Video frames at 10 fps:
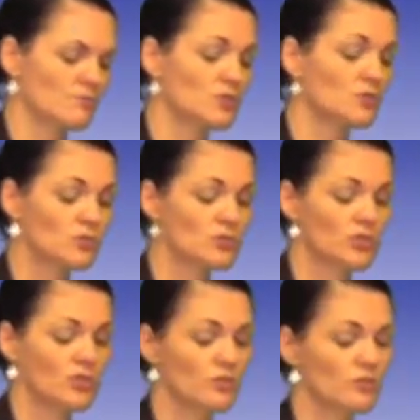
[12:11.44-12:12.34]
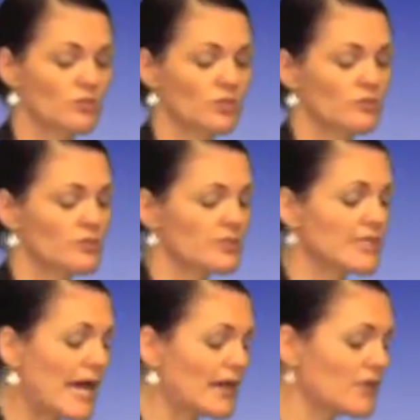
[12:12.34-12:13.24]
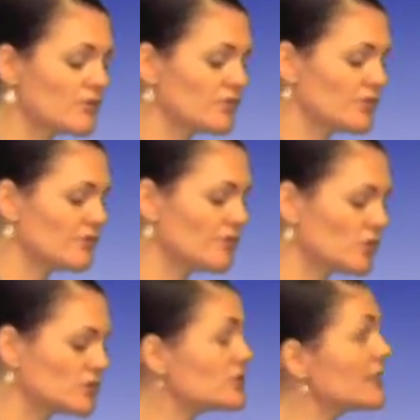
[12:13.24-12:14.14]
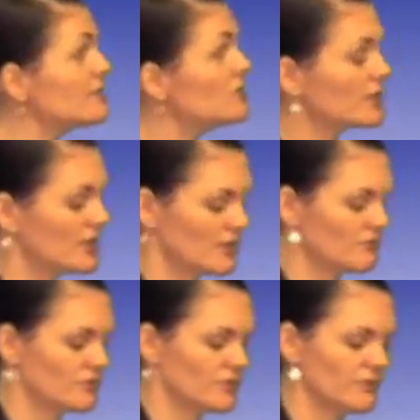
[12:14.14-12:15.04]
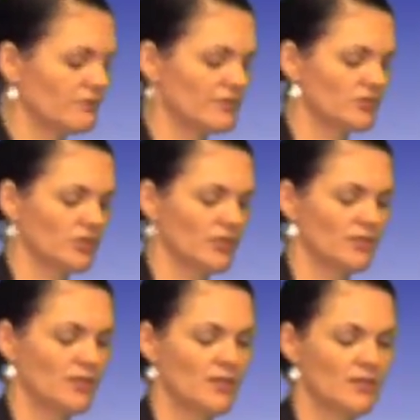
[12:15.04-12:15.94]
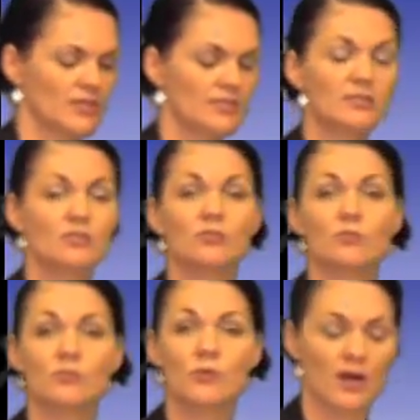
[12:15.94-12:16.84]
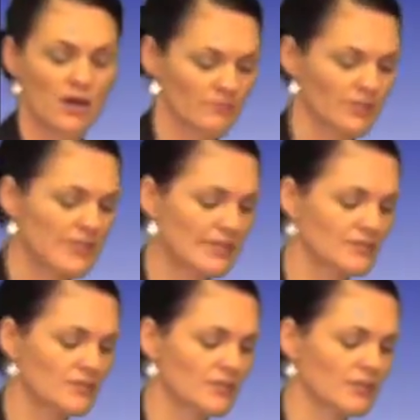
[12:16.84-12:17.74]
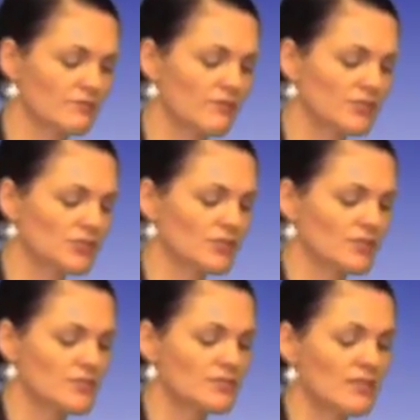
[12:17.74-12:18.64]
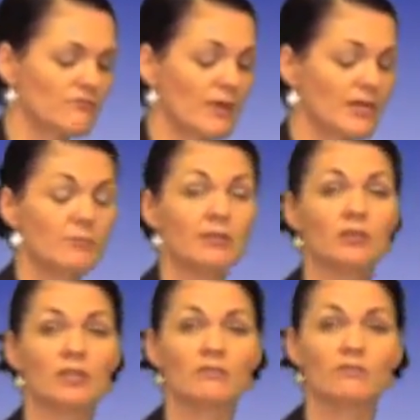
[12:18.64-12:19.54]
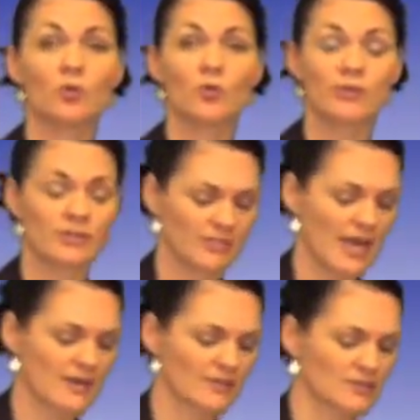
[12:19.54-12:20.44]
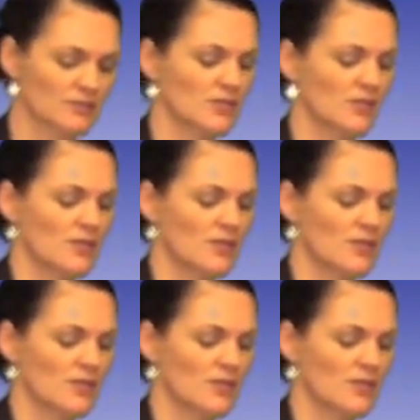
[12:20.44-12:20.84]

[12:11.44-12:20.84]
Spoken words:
Source 2 uses yellow for the font in looking for adventure. This is to link to the adventure that Steve may be looking for in the text.